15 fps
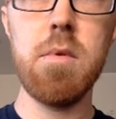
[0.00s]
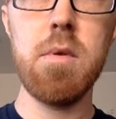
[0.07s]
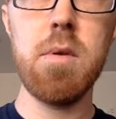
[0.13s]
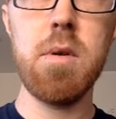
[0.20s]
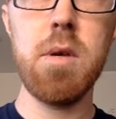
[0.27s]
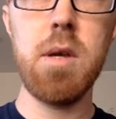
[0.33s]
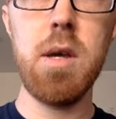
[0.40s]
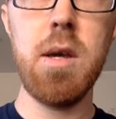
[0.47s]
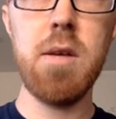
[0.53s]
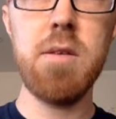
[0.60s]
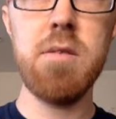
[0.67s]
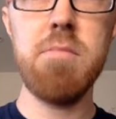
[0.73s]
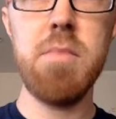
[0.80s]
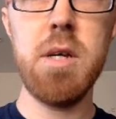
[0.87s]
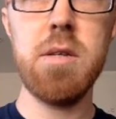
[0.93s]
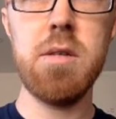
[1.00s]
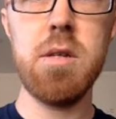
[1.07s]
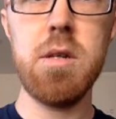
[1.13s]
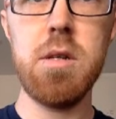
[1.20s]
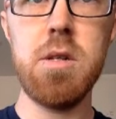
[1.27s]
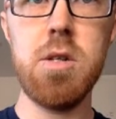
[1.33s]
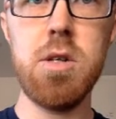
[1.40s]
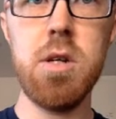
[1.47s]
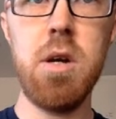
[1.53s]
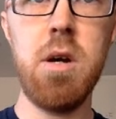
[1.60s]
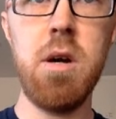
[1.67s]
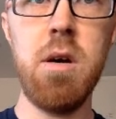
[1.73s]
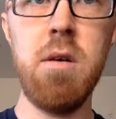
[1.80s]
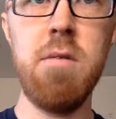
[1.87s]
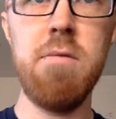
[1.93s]
case message
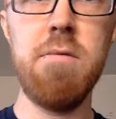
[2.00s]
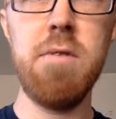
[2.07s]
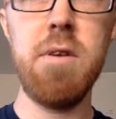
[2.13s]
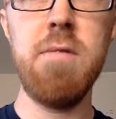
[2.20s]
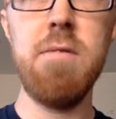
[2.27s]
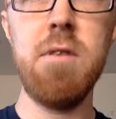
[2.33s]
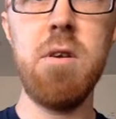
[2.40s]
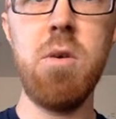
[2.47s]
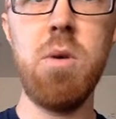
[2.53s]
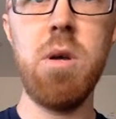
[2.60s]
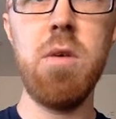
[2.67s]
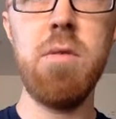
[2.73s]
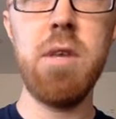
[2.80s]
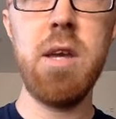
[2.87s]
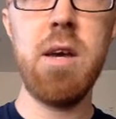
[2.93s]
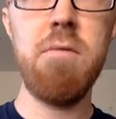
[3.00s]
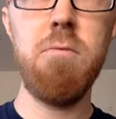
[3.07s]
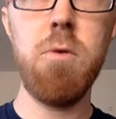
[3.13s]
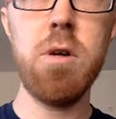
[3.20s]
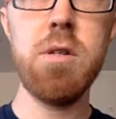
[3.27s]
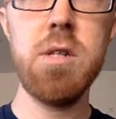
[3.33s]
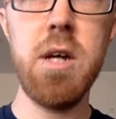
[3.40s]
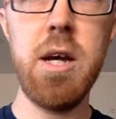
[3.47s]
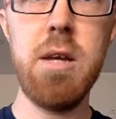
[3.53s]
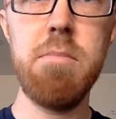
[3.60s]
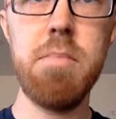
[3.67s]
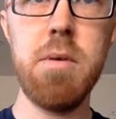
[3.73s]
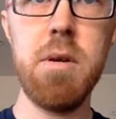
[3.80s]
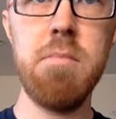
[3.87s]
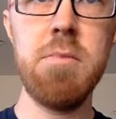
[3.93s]
of, even though we only have one type,
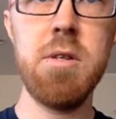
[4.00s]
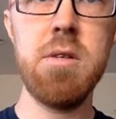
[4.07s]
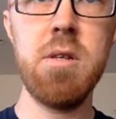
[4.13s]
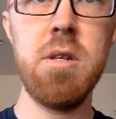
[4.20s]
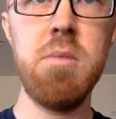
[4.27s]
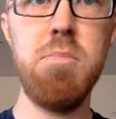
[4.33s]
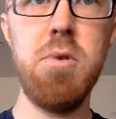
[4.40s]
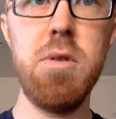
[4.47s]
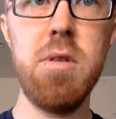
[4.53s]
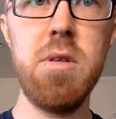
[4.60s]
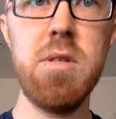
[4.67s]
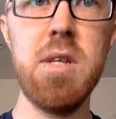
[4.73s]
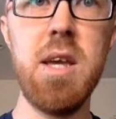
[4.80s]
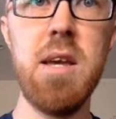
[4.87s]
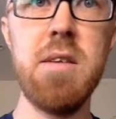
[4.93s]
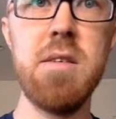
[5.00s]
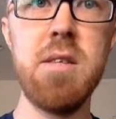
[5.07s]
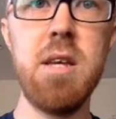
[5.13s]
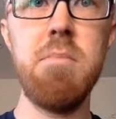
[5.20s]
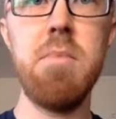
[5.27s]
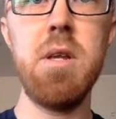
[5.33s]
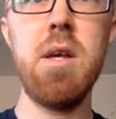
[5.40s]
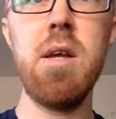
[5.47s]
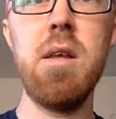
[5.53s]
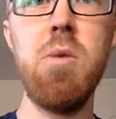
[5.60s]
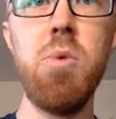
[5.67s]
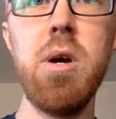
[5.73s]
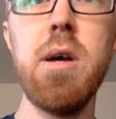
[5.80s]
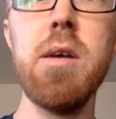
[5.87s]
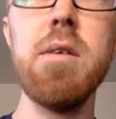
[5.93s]
I'm just going to put this case statement
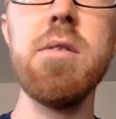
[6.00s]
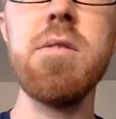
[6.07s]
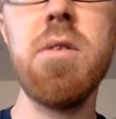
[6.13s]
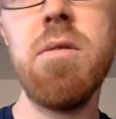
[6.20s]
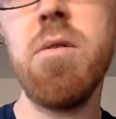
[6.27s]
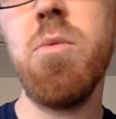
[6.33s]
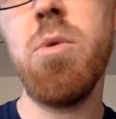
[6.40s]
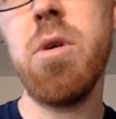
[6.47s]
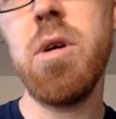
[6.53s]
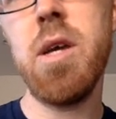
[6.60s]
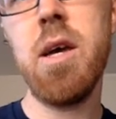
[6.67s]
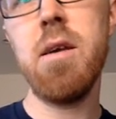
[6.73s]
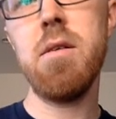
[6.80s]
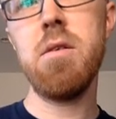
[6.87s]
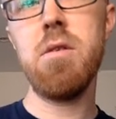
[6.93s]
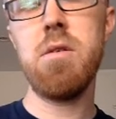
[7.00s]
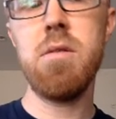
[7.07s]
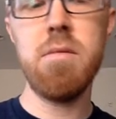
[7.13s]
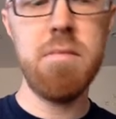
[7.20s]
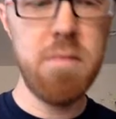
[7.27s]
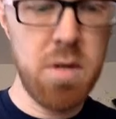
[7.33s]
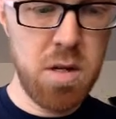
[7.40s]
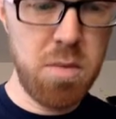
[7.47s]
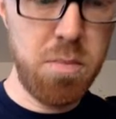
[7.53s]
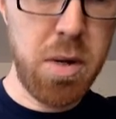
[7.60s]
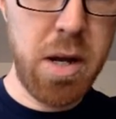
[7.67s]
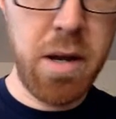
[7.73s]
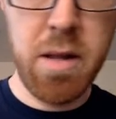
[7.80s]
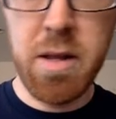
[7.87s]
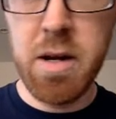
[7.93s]
anyway so that we'll get good
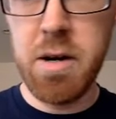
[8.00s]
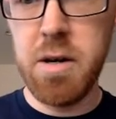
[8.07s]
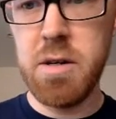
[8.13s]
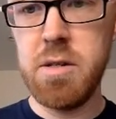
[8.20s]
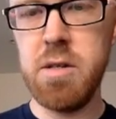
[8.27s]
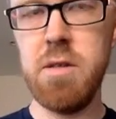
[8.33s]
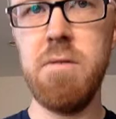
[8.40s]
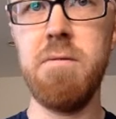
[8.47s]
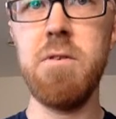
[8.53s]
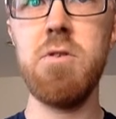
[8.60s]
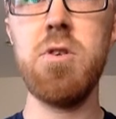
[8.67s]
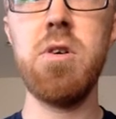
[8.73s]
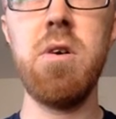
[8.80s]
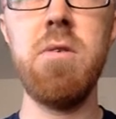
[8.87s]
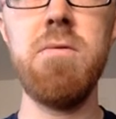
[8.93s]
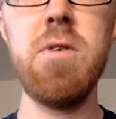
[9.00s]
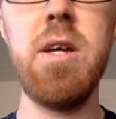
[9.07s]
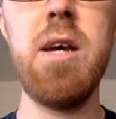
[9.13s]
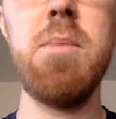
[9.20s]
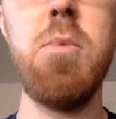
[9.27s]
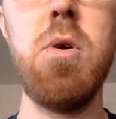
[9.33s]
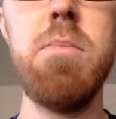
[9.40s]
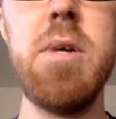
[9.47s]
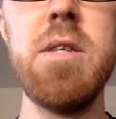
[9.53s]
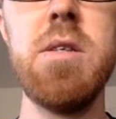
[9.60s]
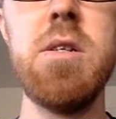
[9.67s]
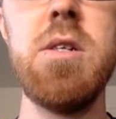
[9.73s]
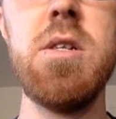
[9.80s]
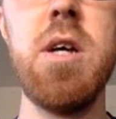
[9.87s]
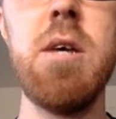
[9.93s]
compile errors in the future if we add more
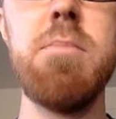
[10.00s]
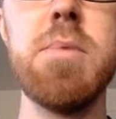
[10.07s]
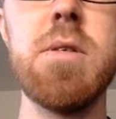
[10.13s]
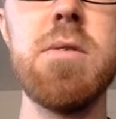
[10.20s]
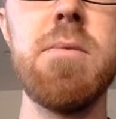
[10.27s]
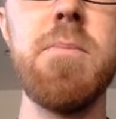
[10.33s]
message types.